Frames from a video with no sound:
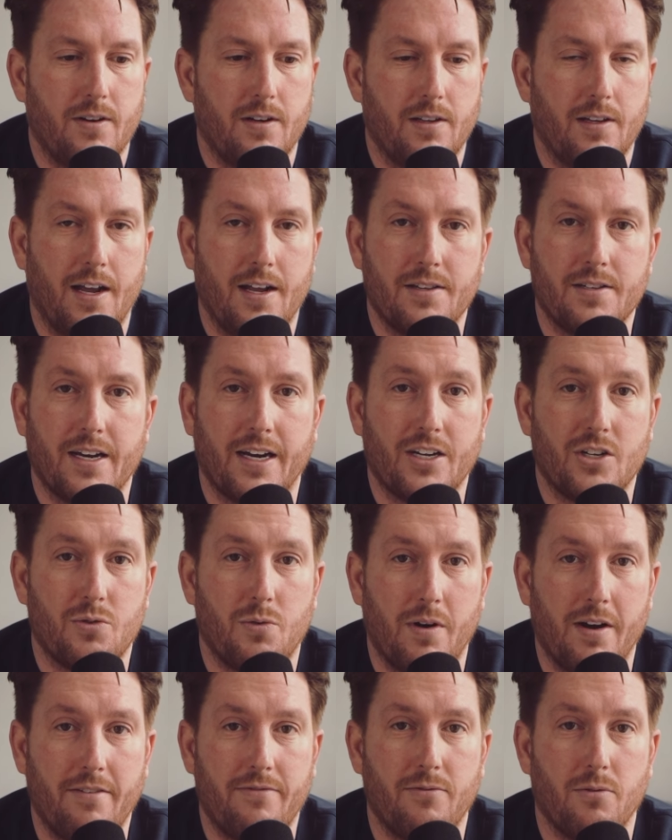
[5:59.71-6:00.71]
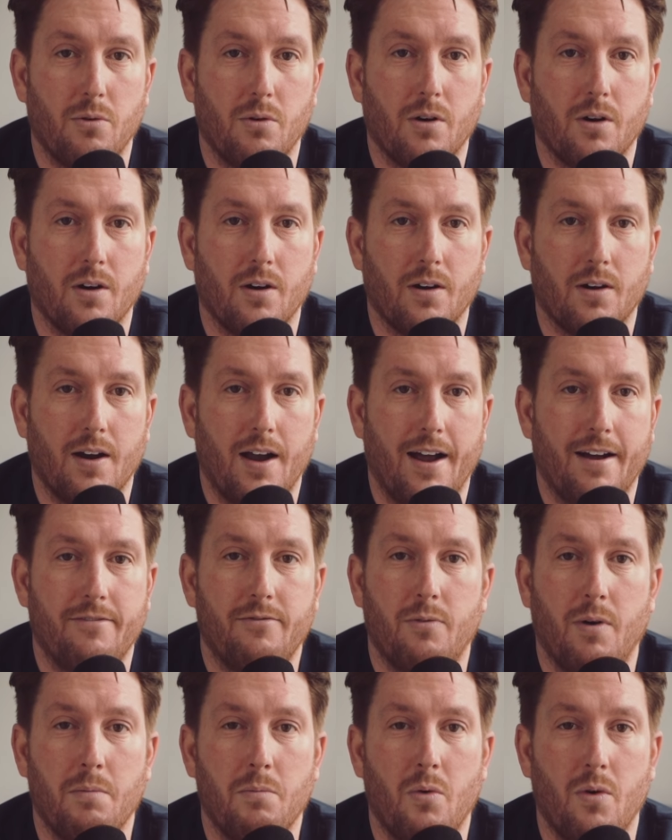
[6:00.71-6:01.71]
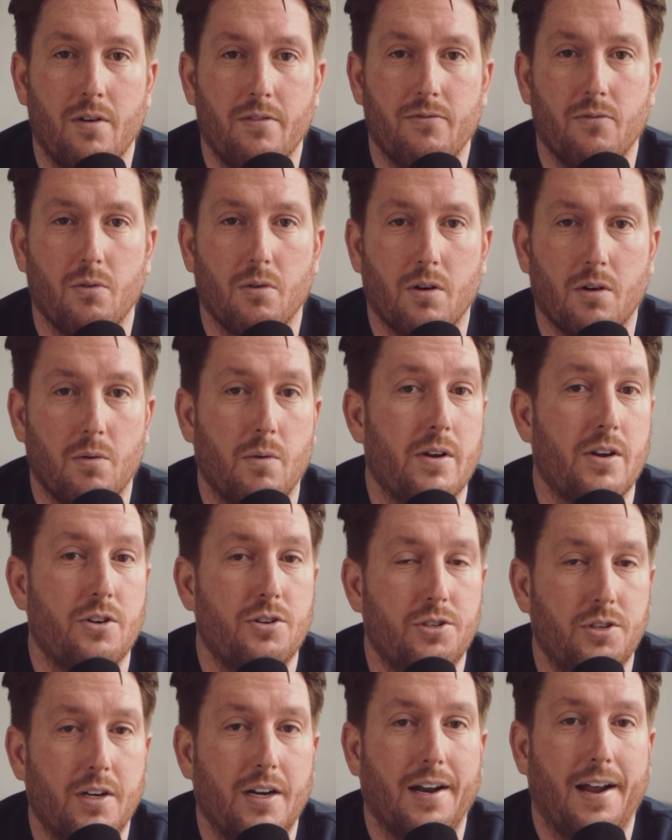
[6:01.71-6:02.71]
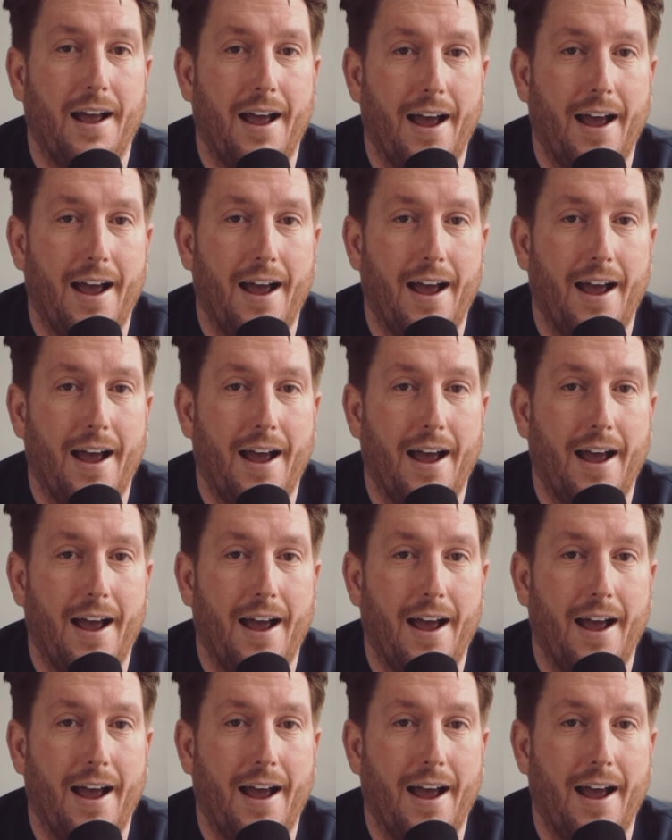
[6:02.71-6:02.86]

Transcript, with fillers: a lens like a 24 f1.4 when you shoot it